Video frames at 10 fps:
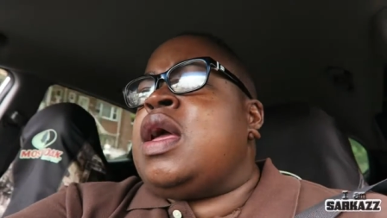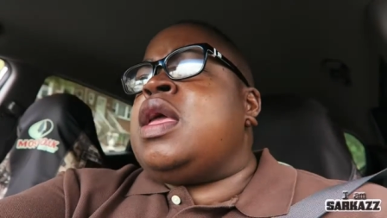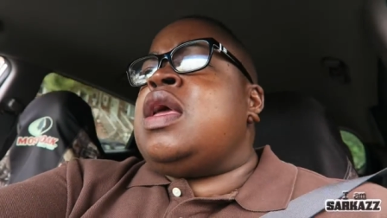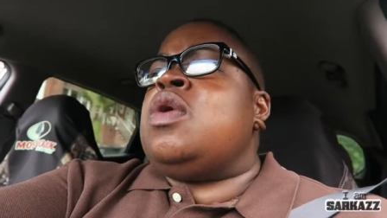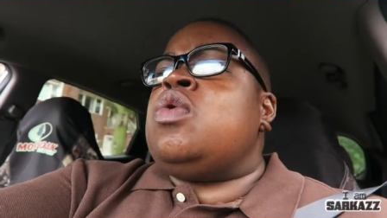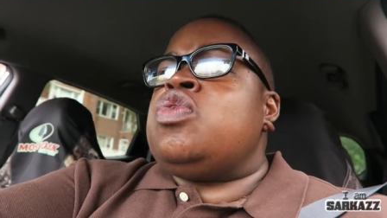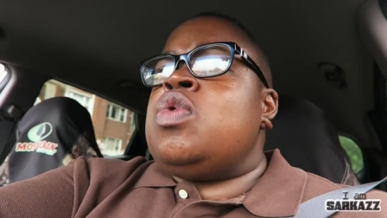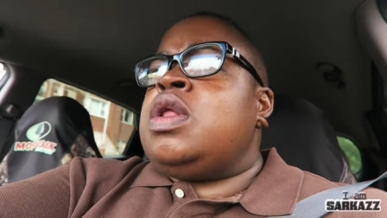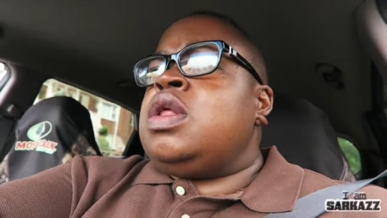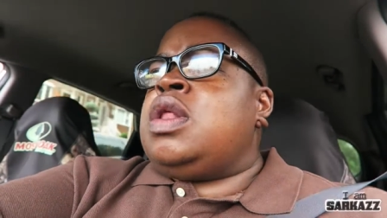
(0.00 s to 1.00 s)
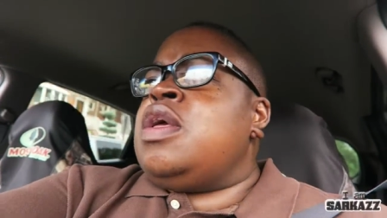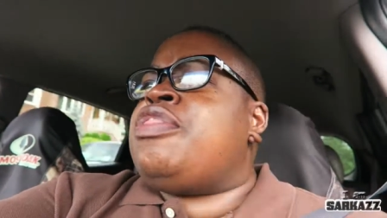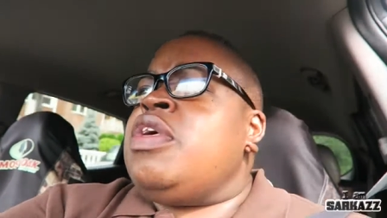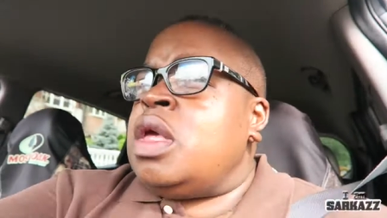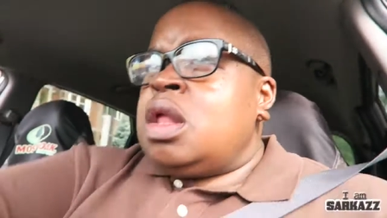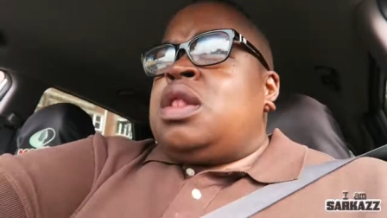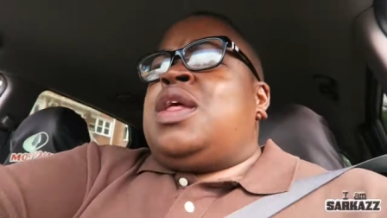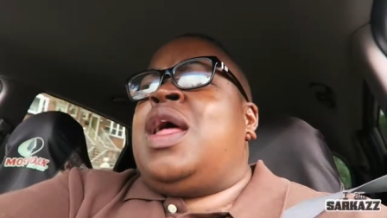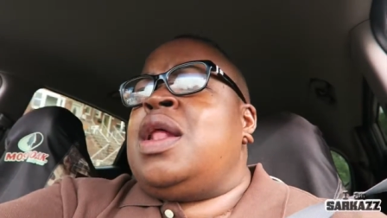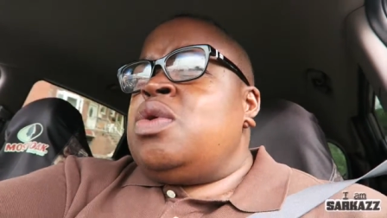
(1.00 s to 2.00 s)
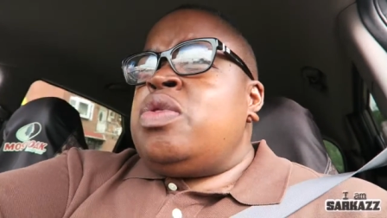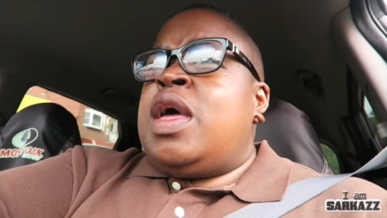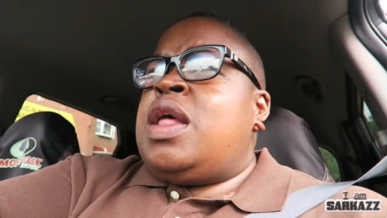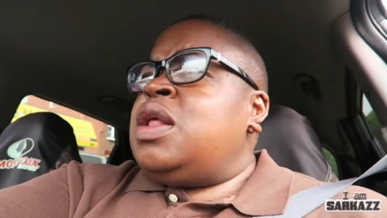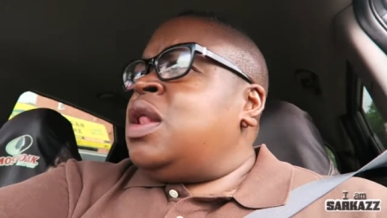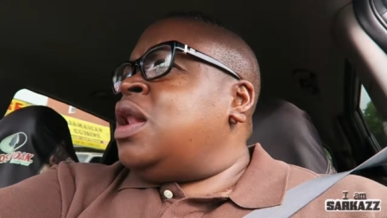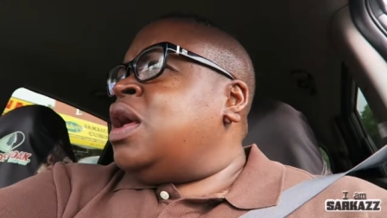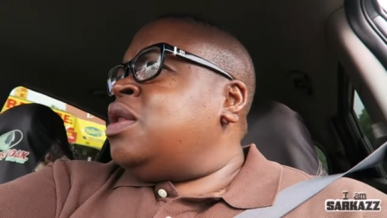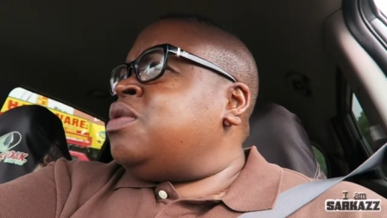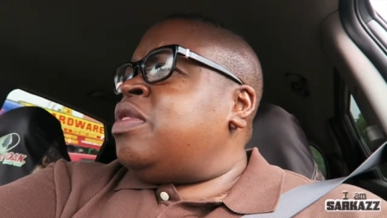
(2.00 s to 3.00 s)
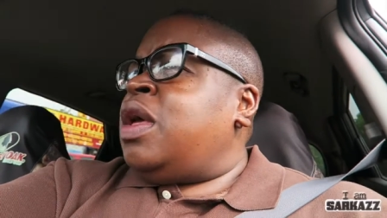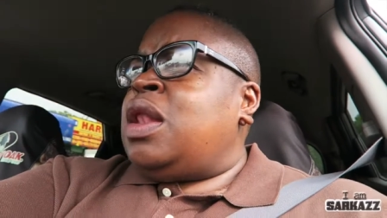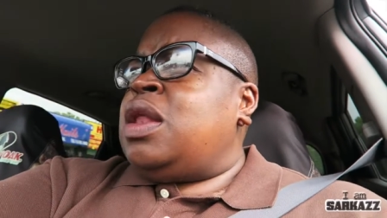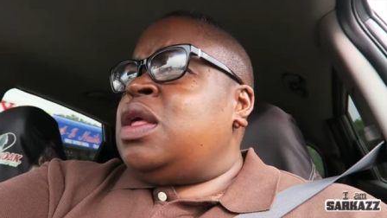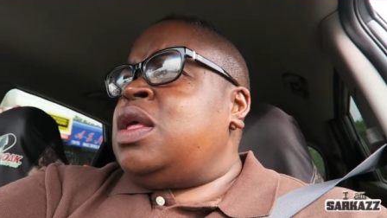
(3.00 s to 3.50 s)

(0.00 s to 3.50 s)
can't go throughout the day thinking, did I do that? Did I not do that?